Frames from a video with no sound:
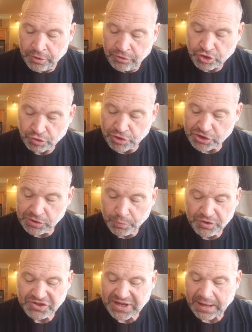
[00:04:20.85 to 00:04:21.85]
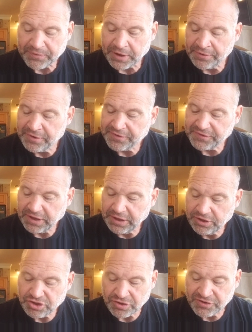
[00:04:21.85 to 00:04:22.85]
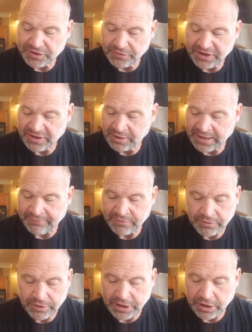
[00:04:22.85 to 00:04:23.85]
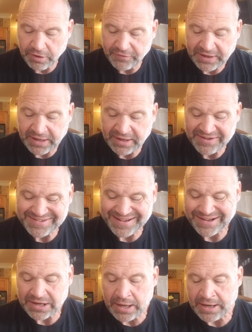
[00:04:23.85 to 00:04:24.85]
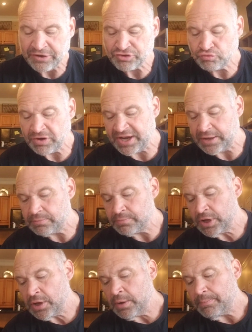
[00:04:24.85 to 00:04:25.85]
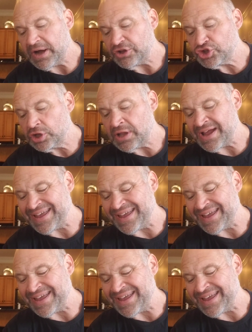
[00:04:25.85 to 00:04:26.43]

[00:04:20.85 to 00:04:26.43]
Jerusalem was kept under siege until the 11th year of King Zedekiah's reign. By July